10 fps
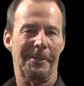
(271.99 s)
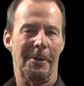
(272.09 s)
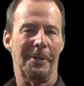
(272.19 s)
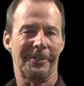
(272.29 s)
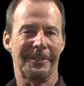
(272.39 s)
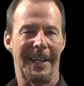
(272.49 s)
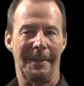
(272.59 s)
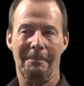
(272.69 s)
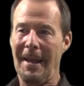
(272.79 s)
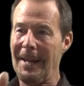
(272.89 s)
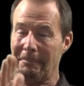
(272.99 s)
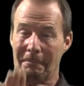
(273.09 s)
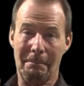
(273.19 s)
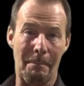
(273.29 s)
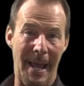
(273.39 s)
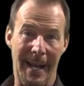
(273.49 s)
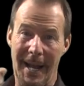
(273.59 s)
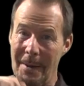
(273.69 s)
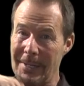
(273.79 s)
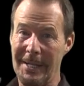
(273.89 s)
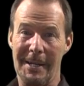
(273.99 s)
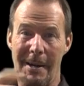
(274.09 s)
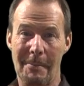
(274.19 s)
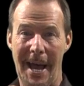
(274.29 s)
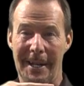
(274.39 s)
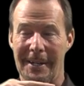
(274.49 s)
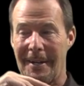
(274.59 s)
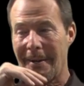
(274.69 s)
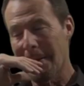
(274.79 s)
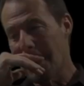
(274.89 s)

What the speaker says: So it's like, man, bang, I'm in and I'm out of there.